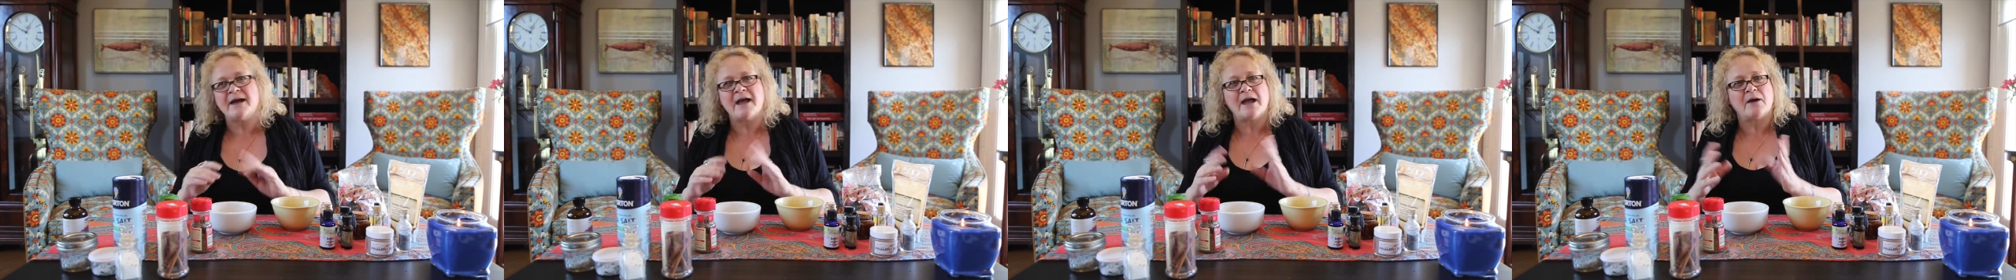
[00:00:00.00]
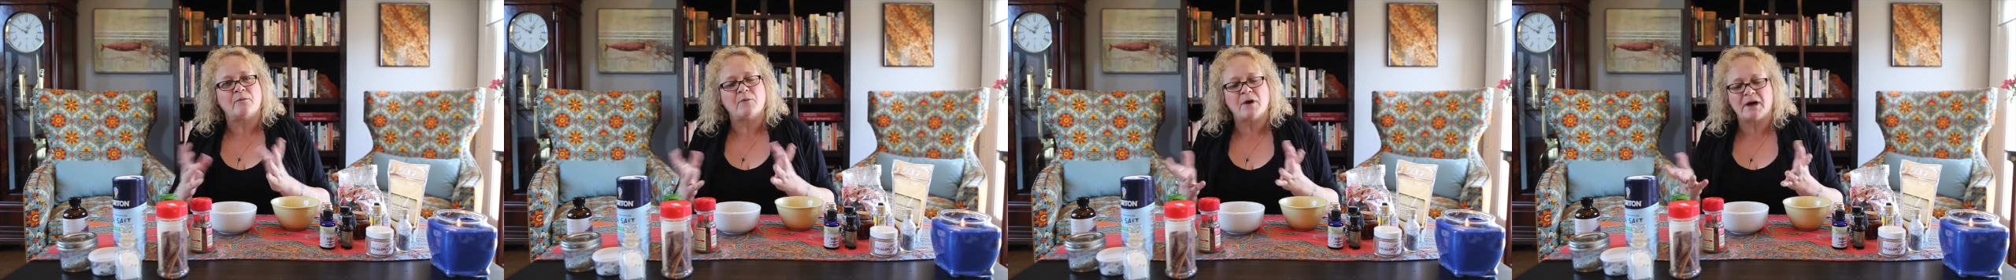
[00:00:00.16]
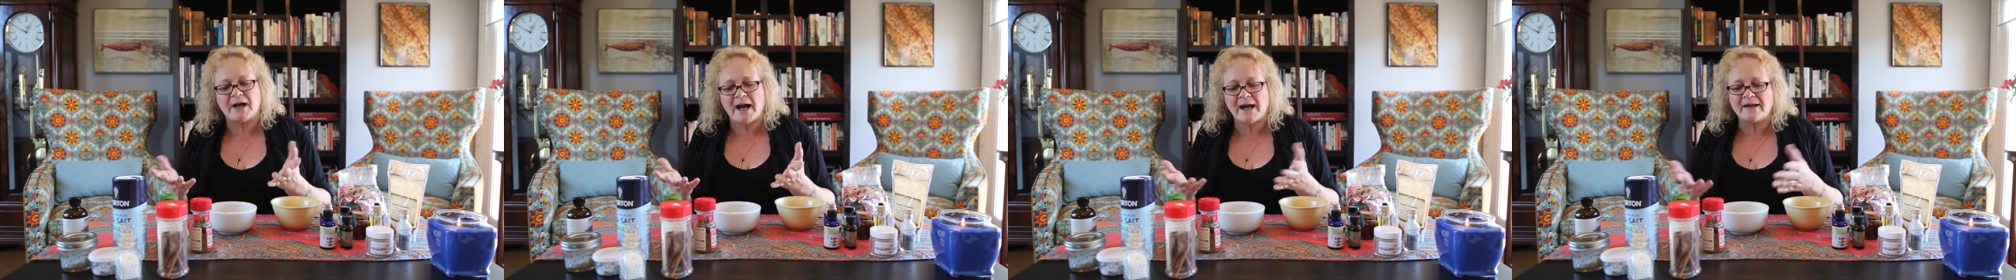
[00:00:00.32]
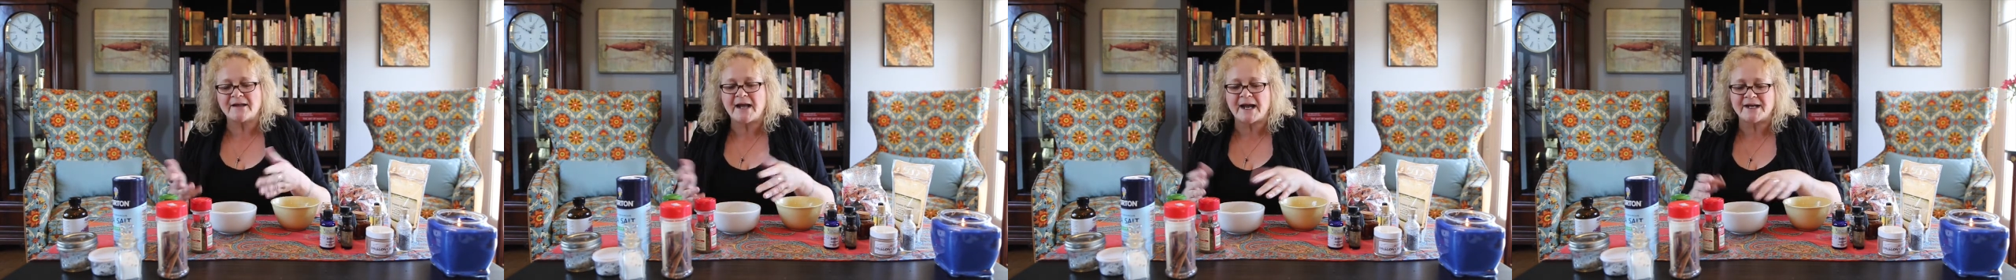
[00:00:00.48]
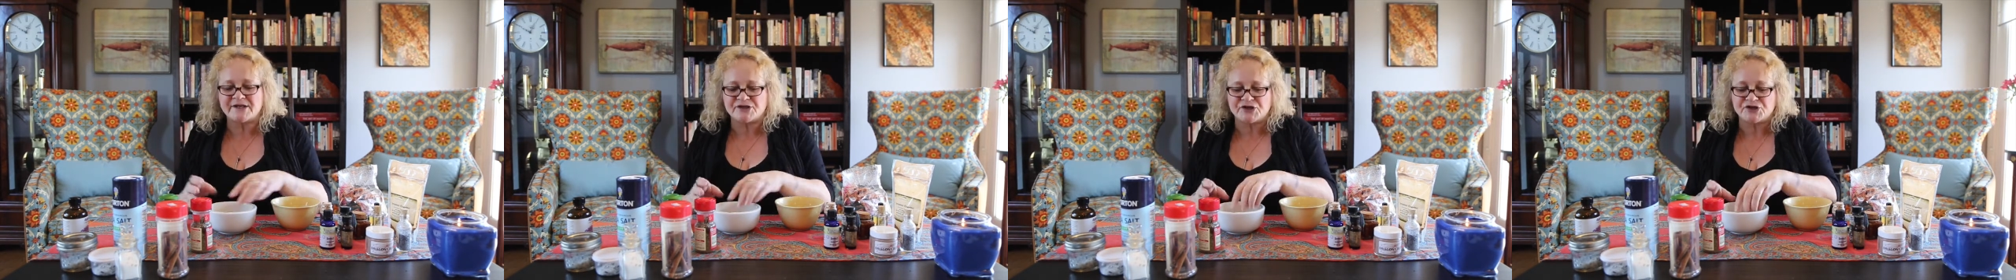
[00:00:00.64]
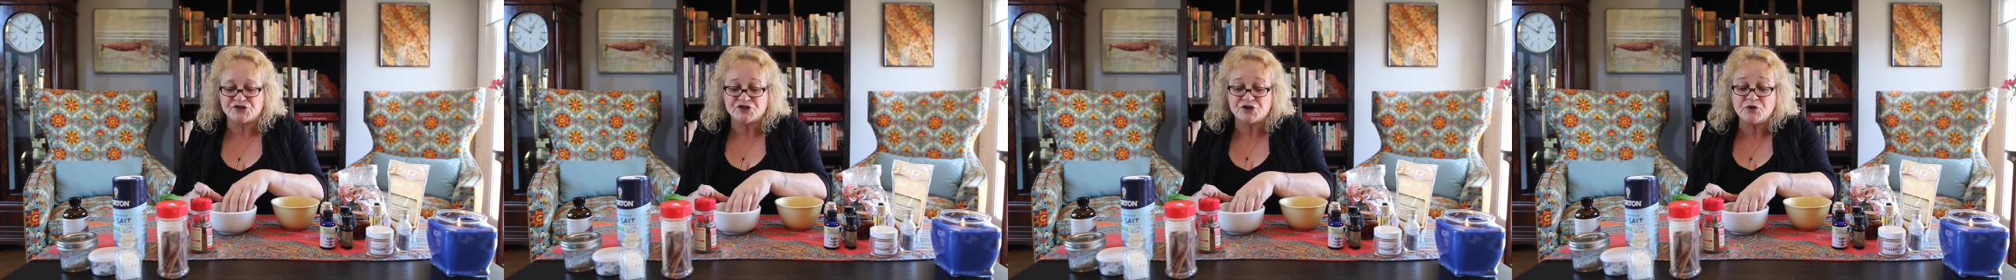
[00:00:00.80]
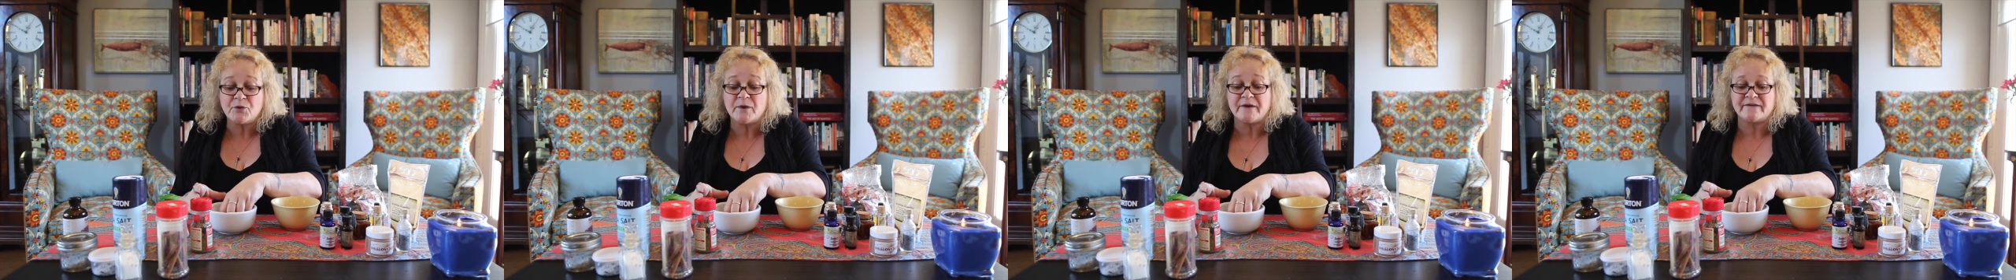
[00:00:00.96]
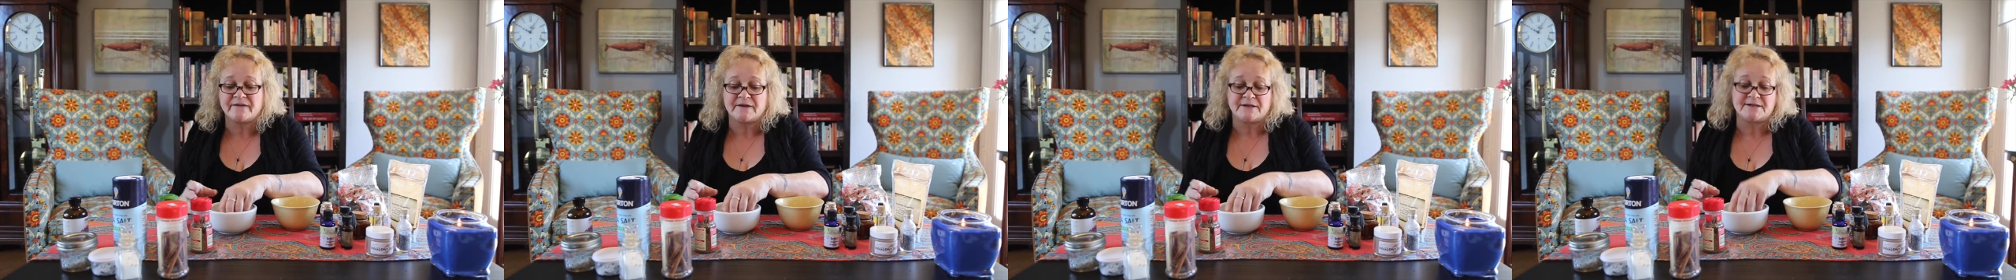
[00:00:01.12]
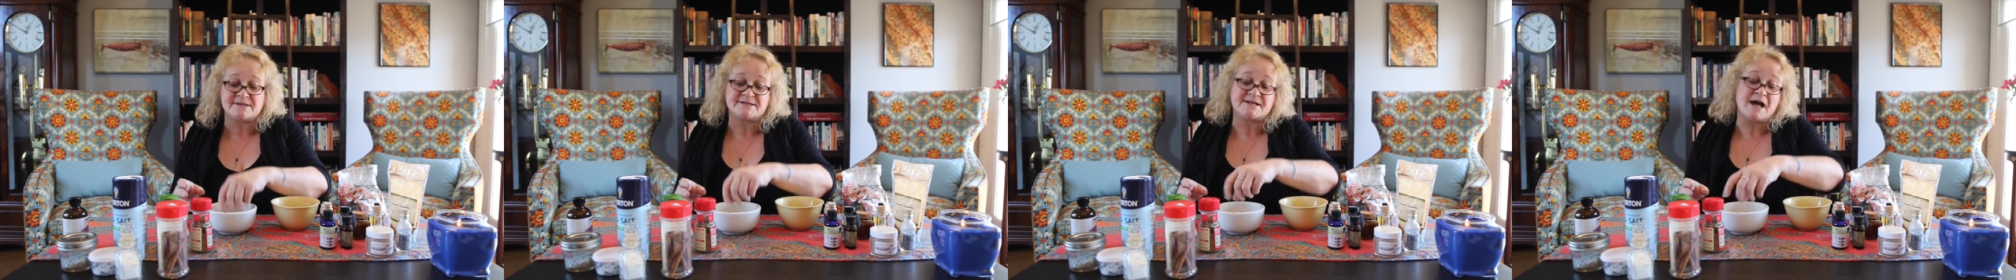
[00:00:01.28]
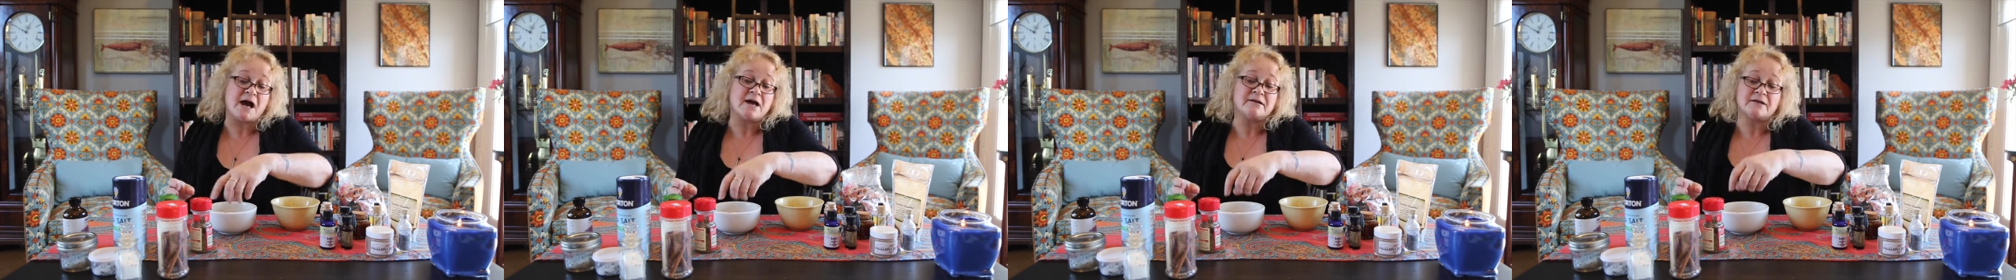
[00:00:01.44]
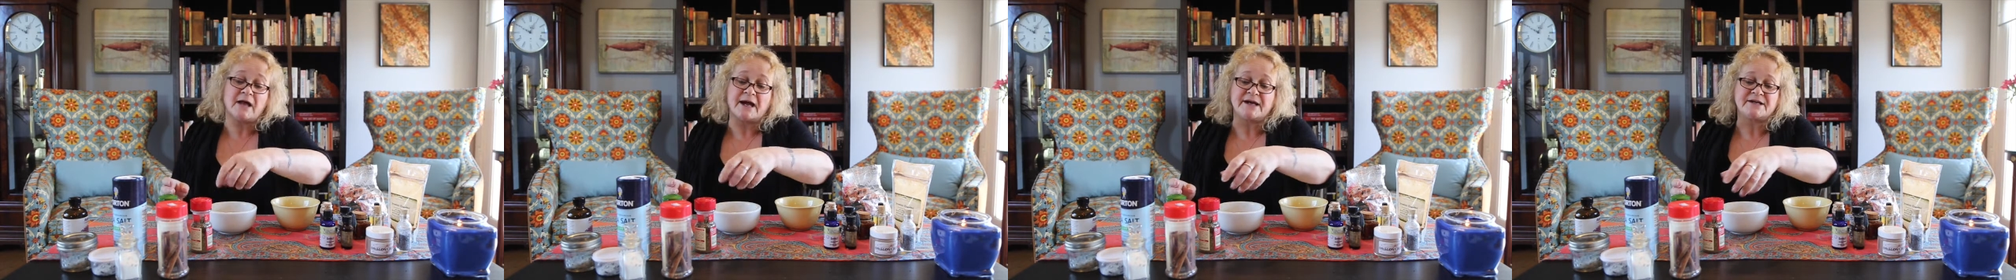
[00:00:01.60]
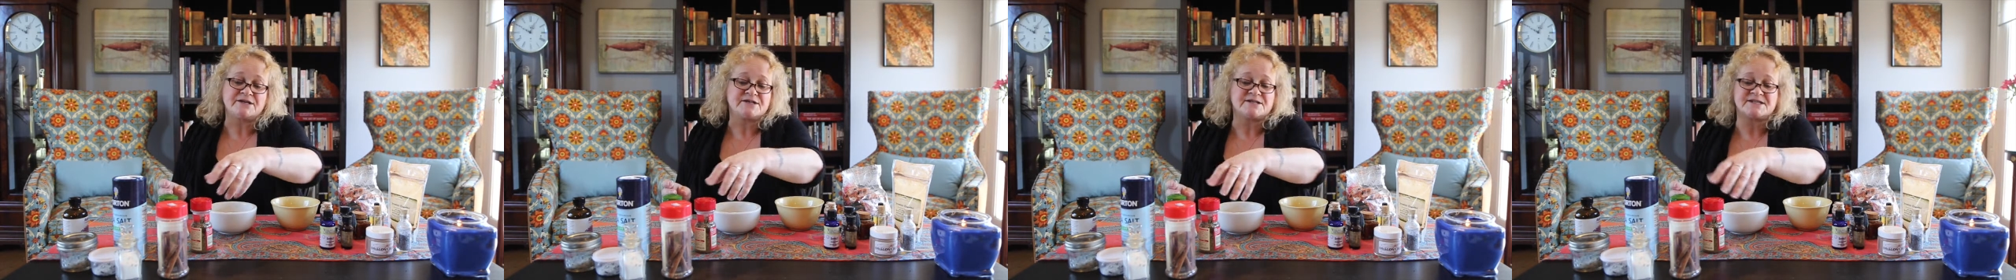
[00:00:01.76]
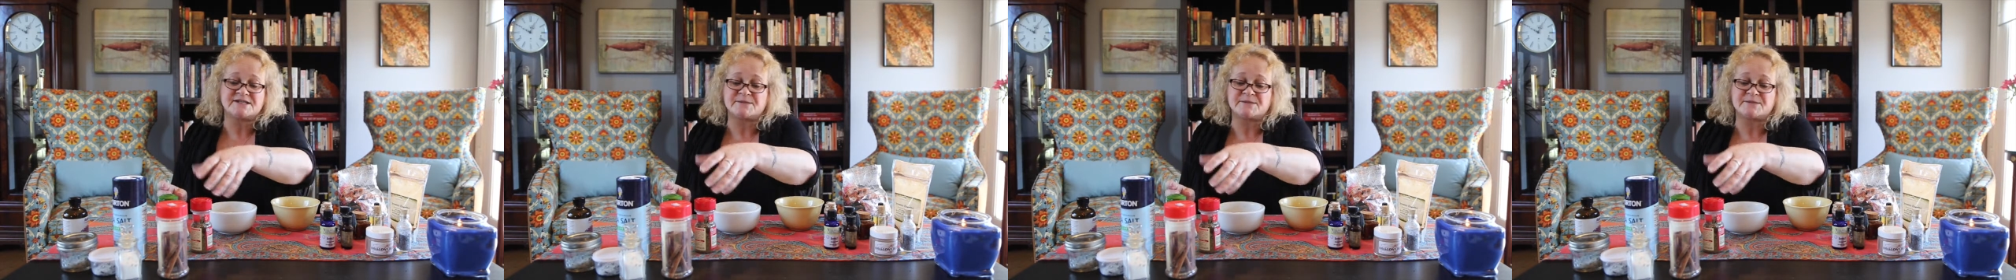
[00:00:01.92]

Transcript: And what I like to do with it is I like to